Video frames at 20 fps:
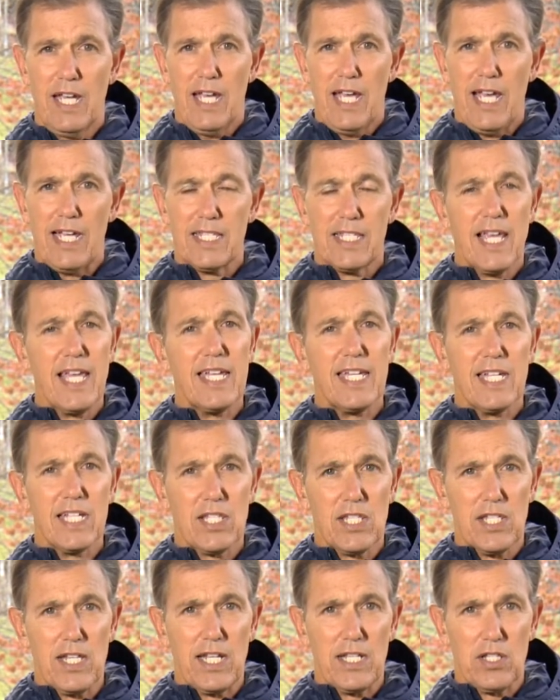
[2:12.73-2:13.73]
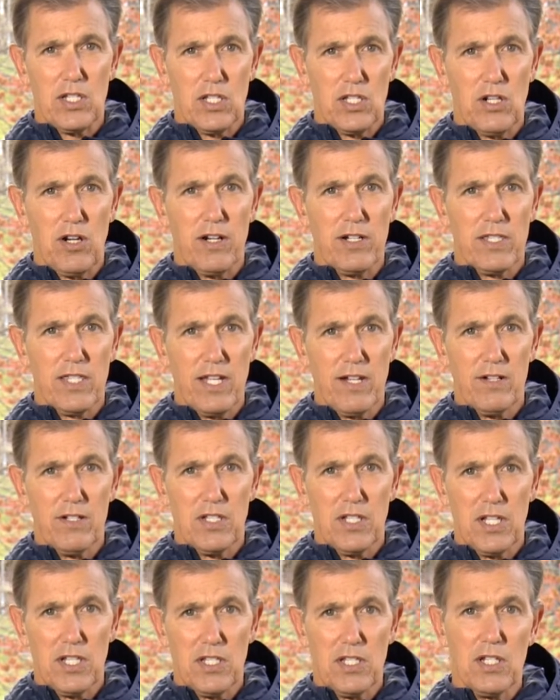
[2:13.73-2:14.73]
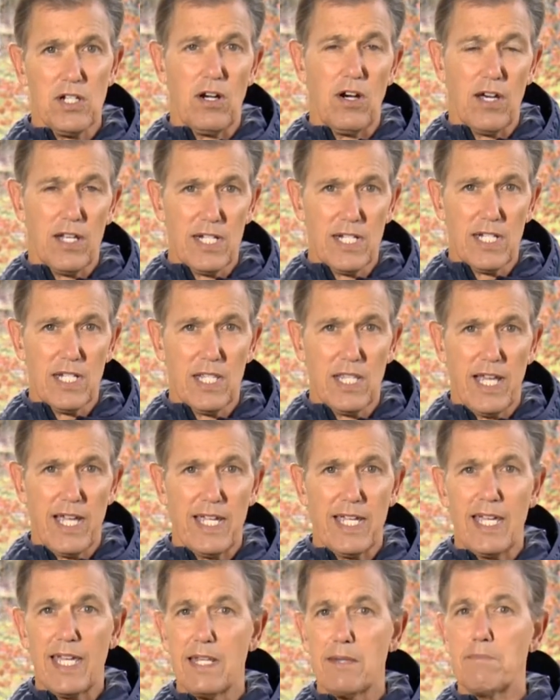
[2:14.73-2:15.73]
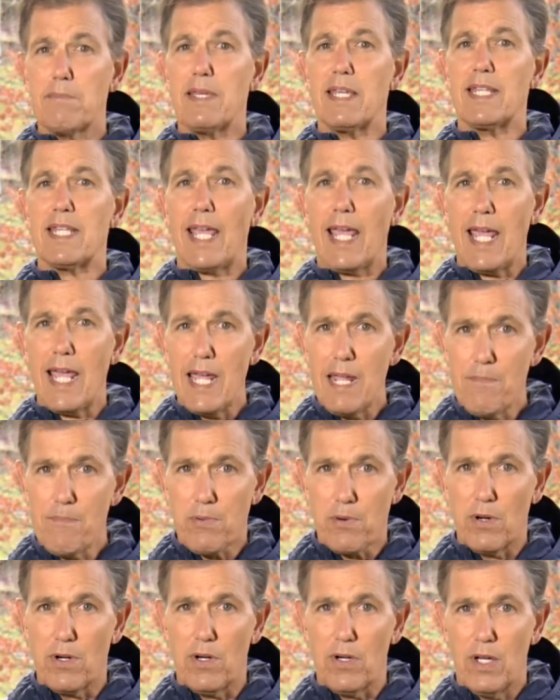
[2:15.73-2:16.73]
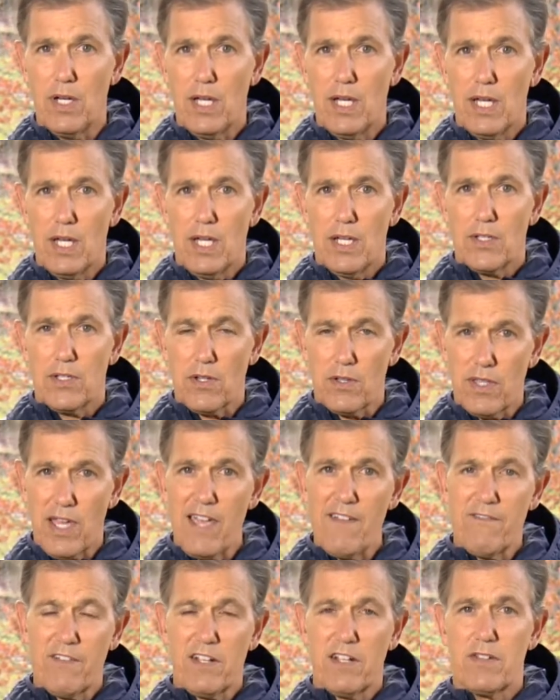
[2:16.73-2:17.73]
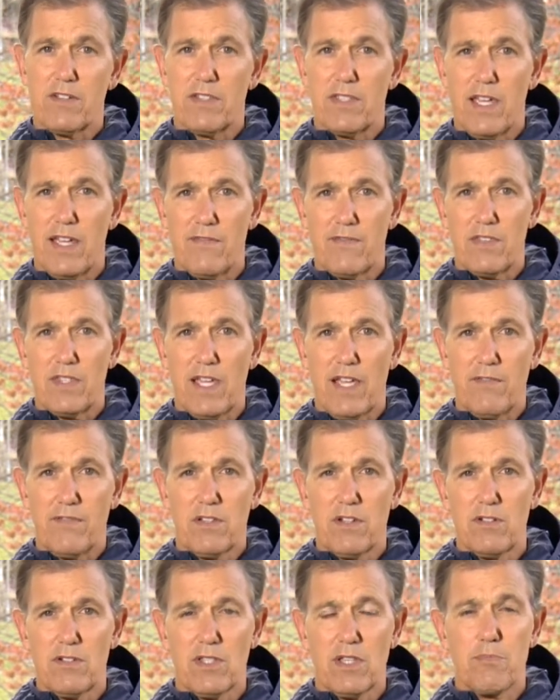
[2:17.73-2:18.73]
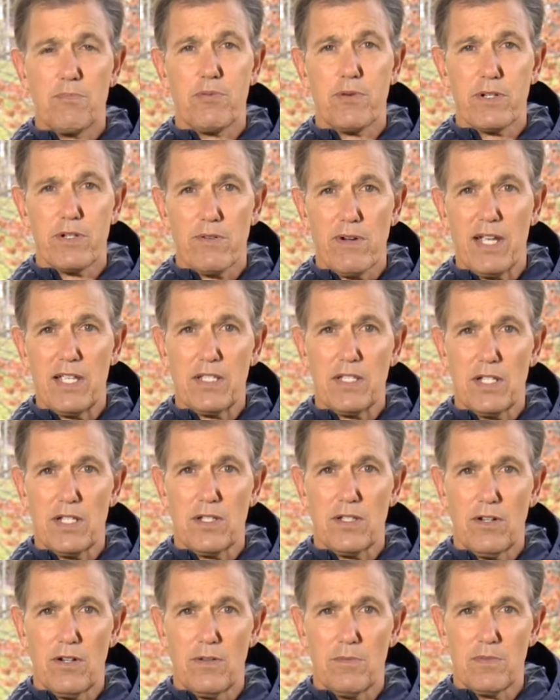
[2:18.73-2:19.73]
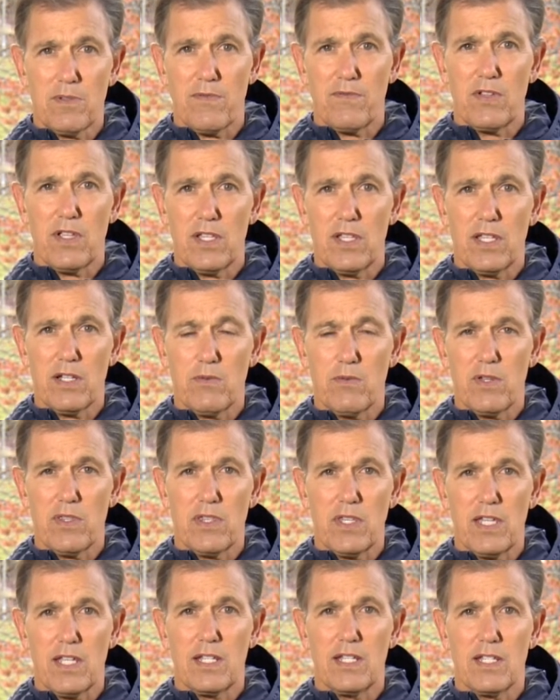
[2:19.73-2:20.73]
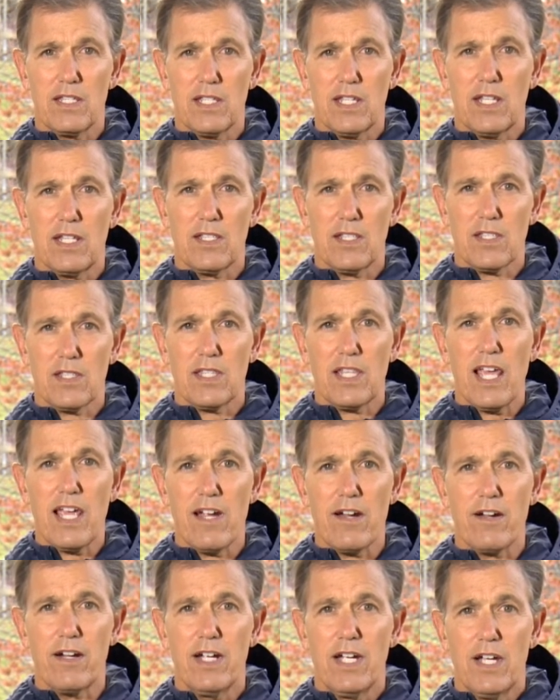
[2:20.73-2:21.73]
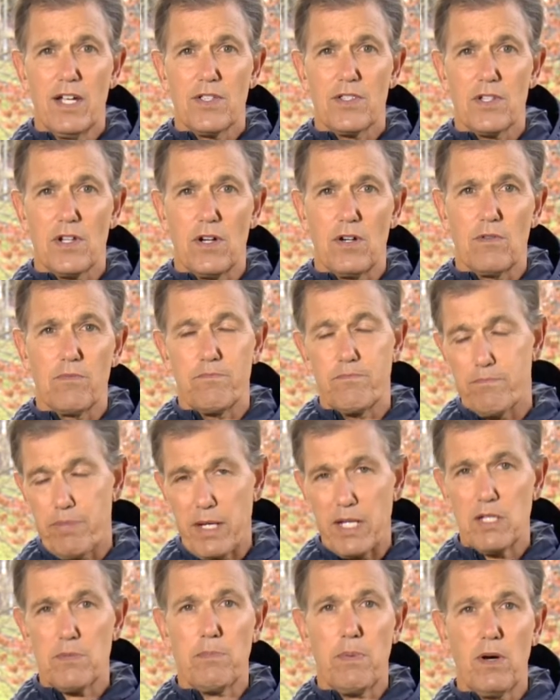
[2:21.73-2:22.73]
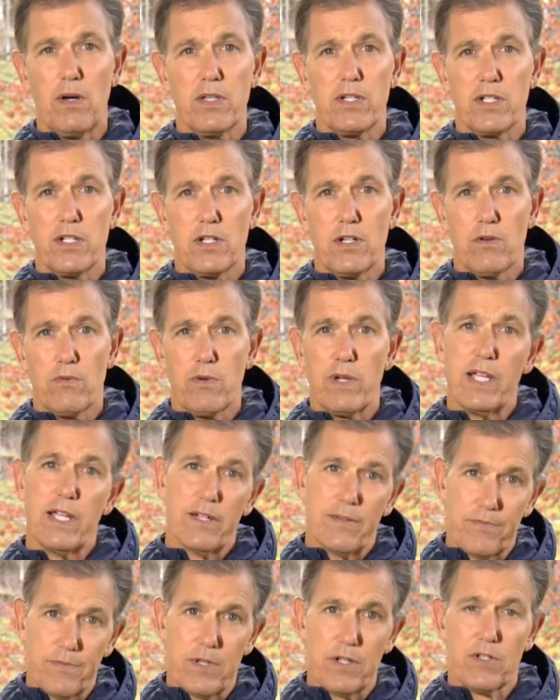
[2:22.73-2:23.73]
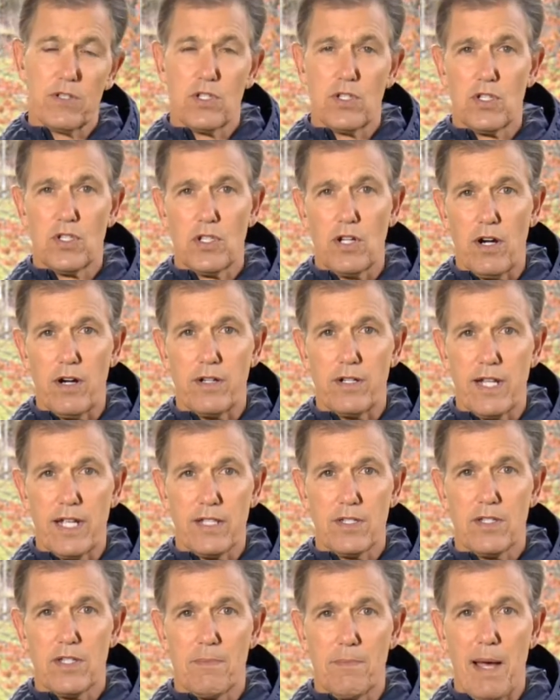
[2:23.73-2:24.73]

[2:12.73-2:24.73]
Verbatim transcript: as they get set to start their season on a delay in mid-April. So they've, they've, they've certainly progressed in terms of dealing with the diseases there. So baseball in Korea, there's a start and some